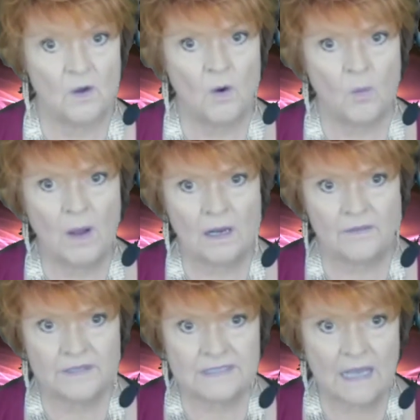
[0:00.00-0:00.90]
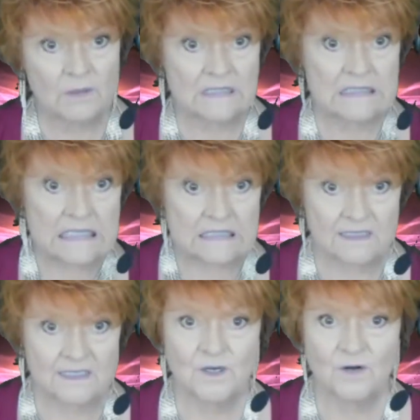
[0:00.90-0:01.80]
while the Samhain
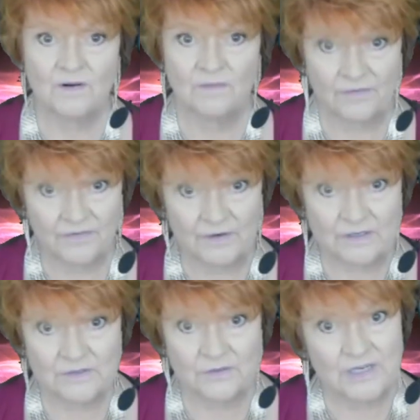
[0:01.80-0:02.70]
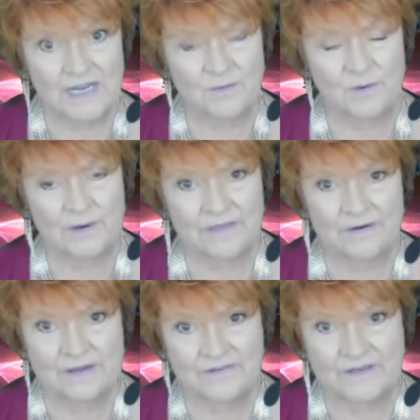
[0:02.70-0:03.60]
season is November 1st through January
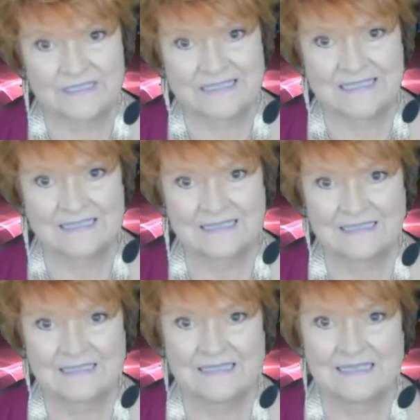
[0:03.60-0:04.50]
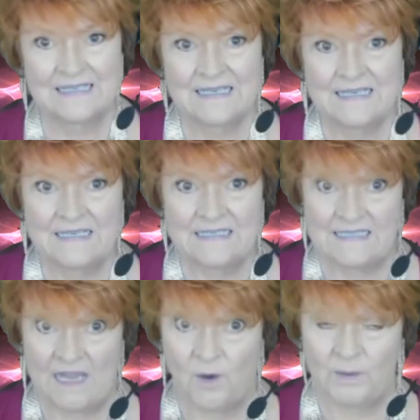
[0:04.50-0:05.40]
31st.
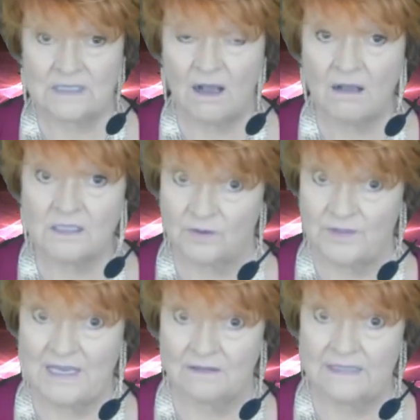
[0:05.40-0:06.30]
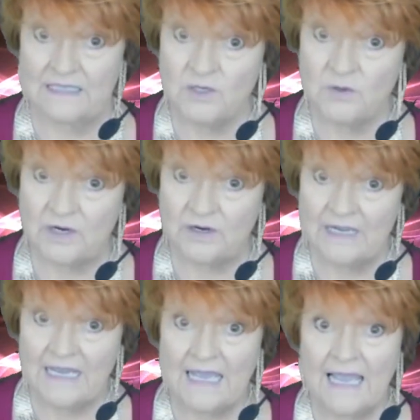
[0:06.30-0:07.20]
Samhain is also the Celtic New Year
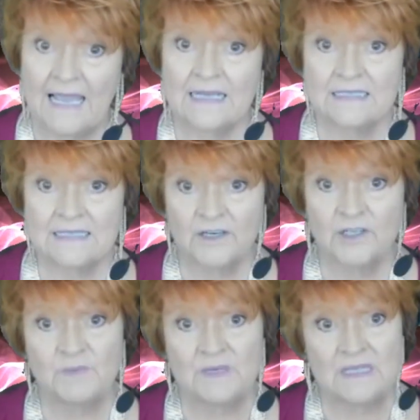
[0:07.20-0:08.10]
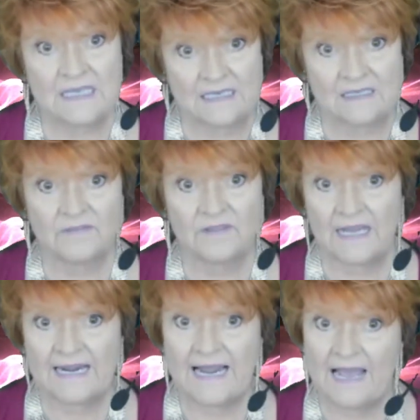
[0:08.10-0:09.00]
and considered to be the end of the
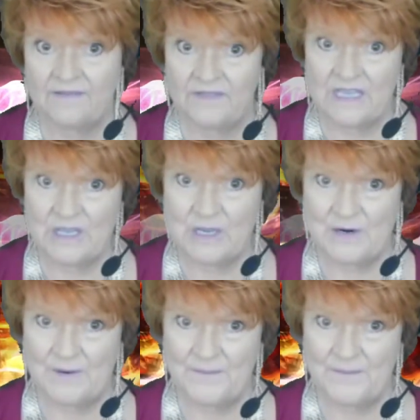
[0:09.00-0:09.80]
light half of the year.